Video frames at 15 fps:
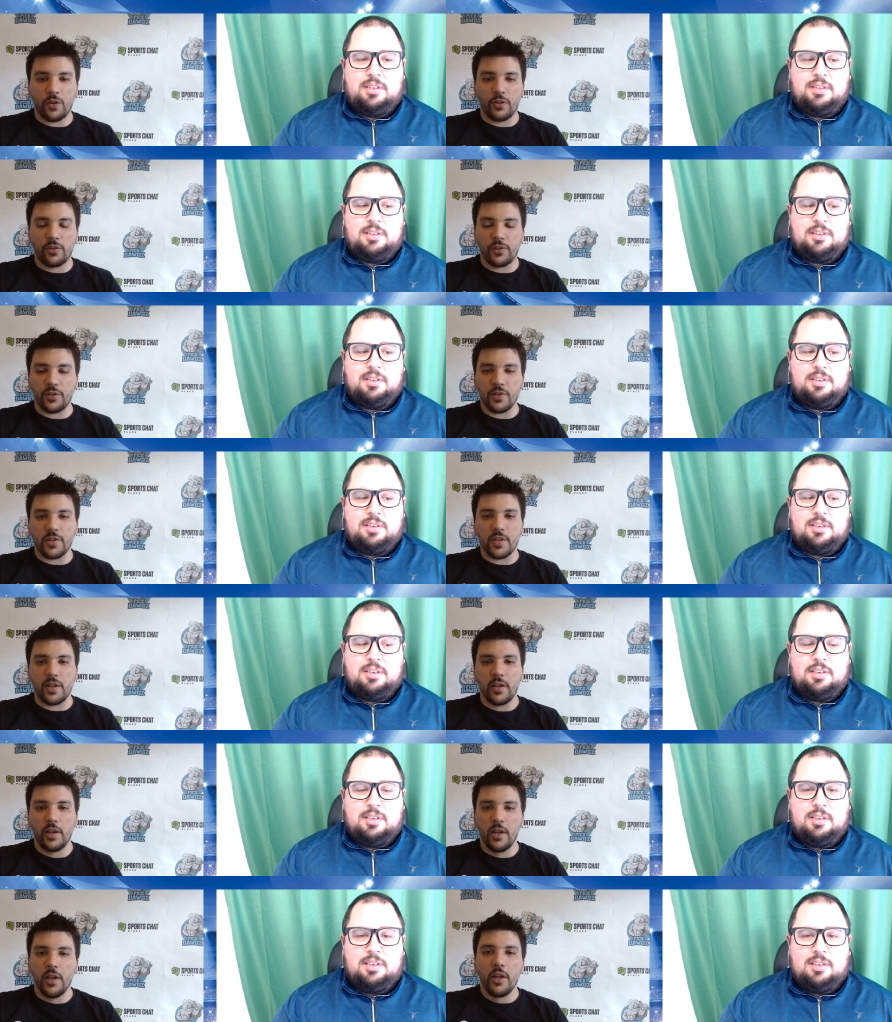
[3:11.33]
Speaker 1: on Thursday.
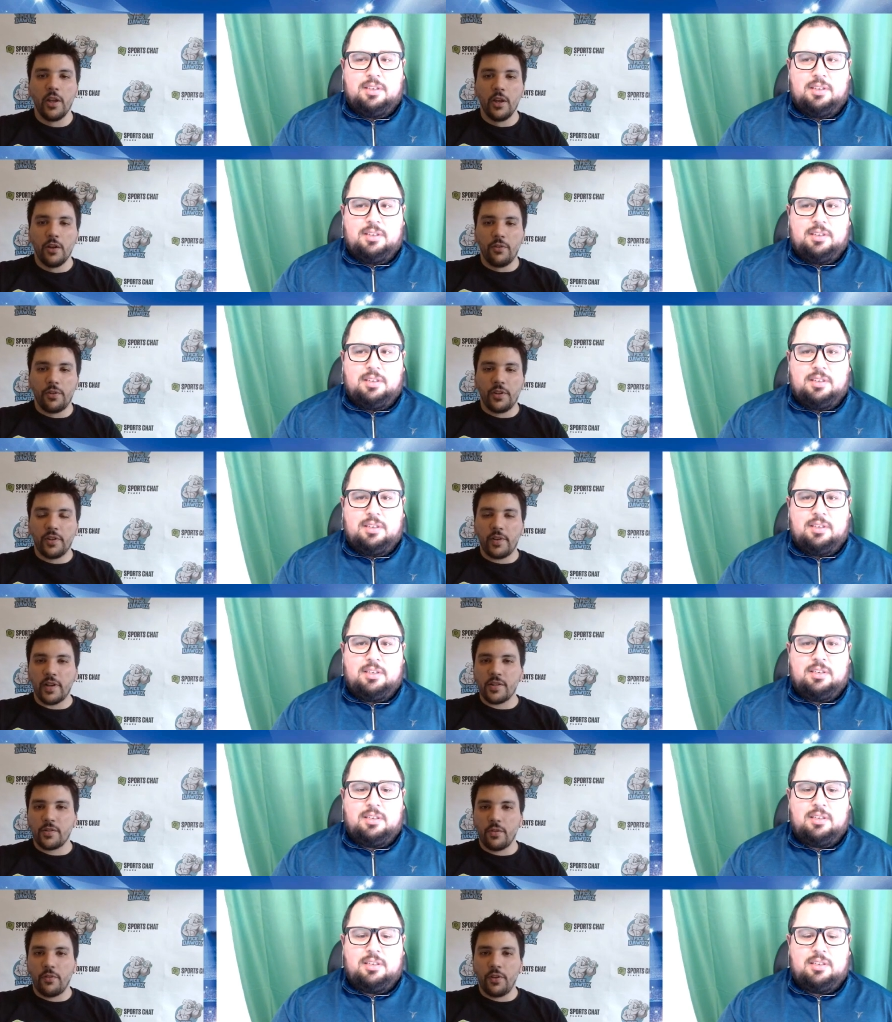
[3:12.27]
For the
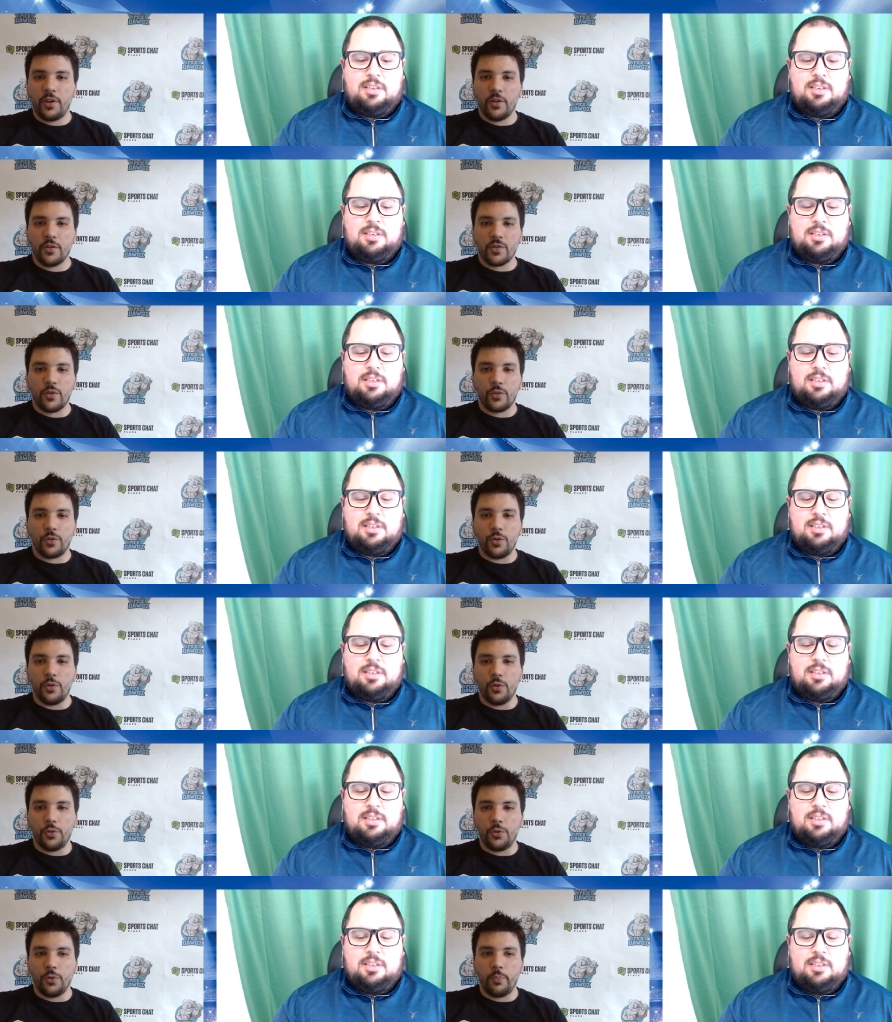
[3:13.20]
rest of our videos, go
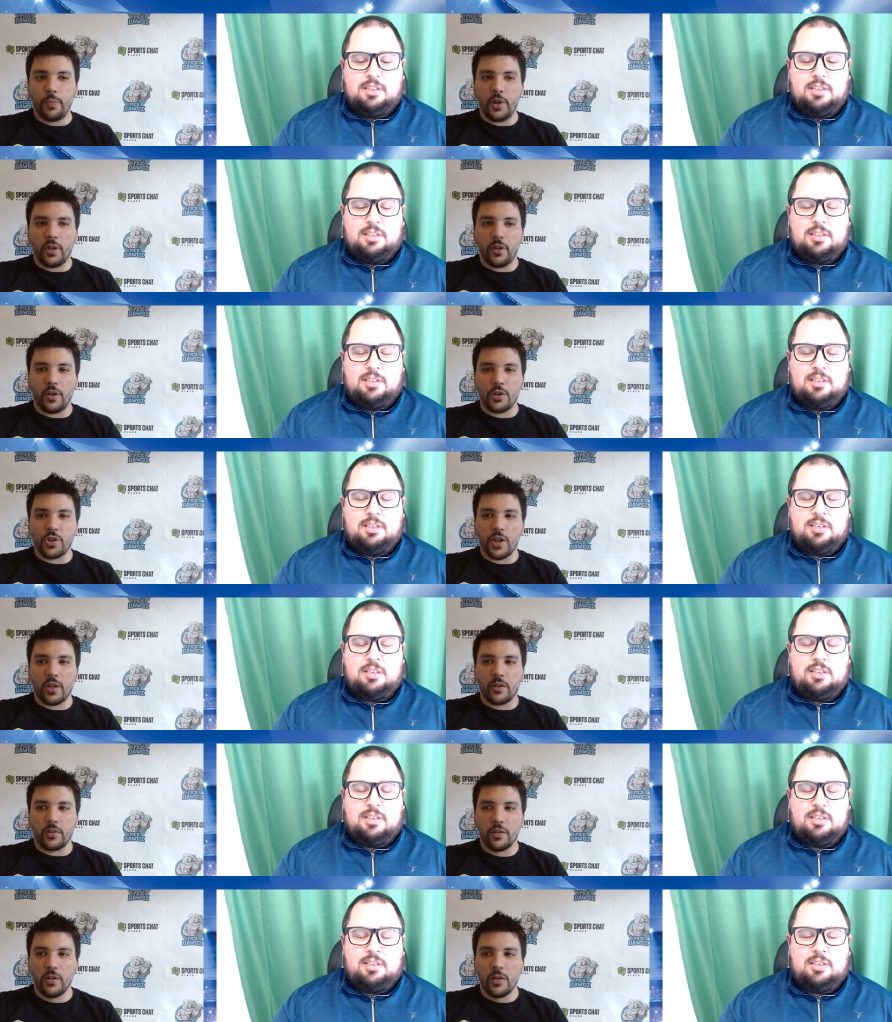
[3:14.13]
to
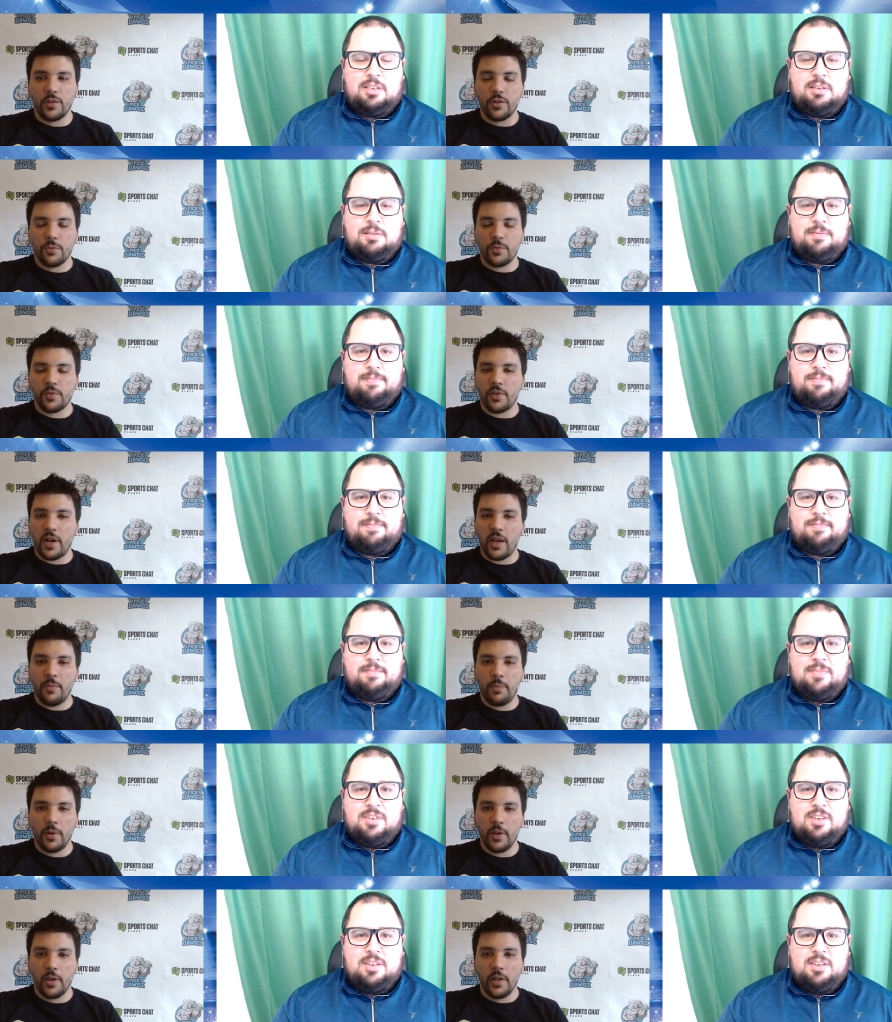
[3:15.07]
Channel. subscribe,
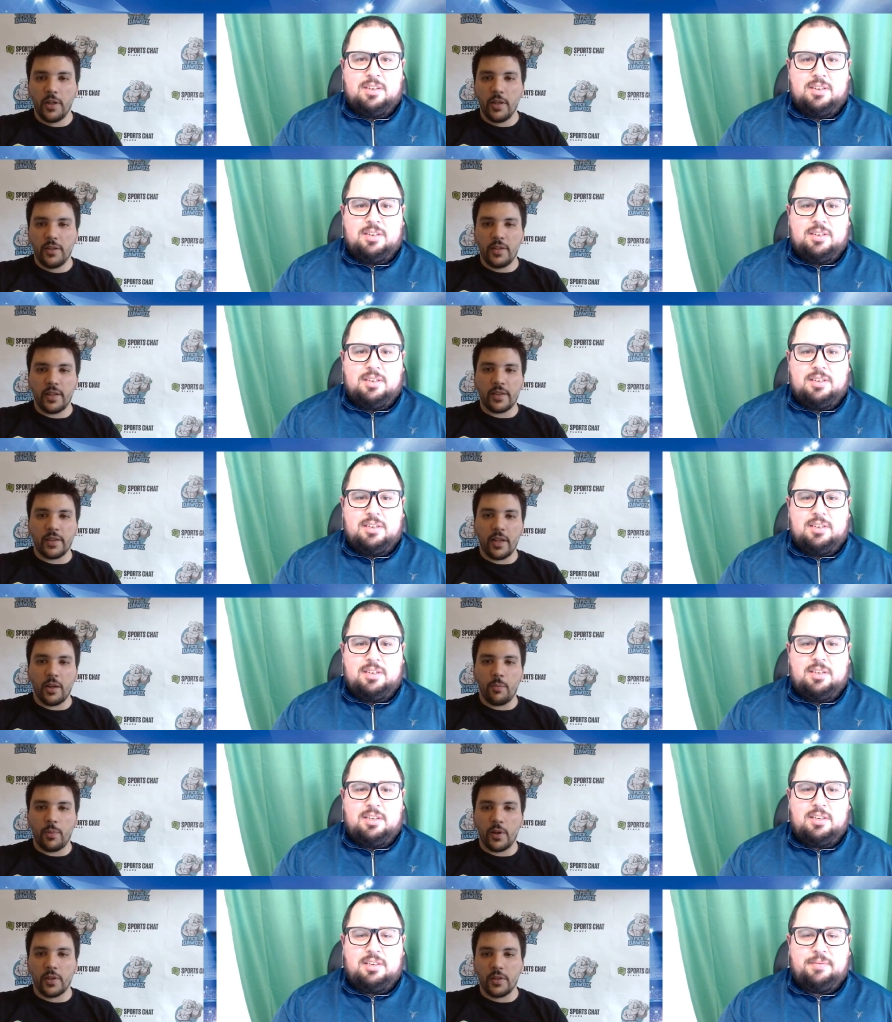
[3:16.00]
hit that
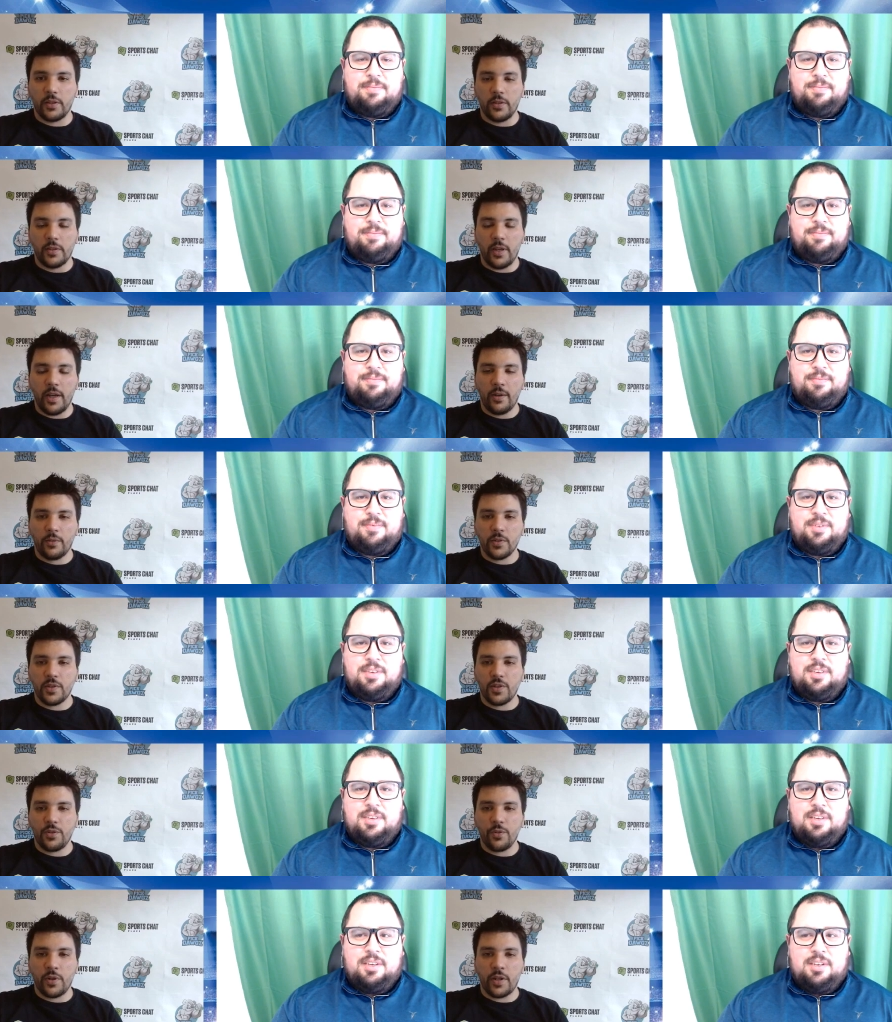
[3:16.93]
like button, and we'll
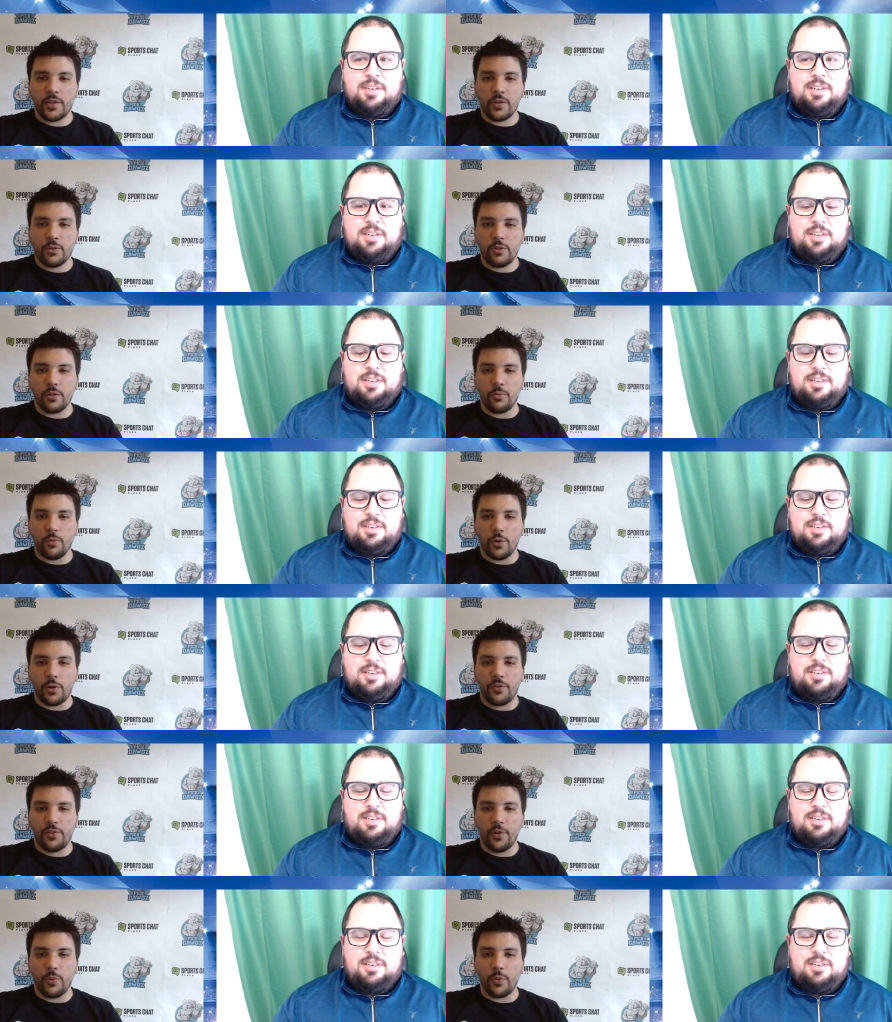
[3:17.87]
see you guys soon with more free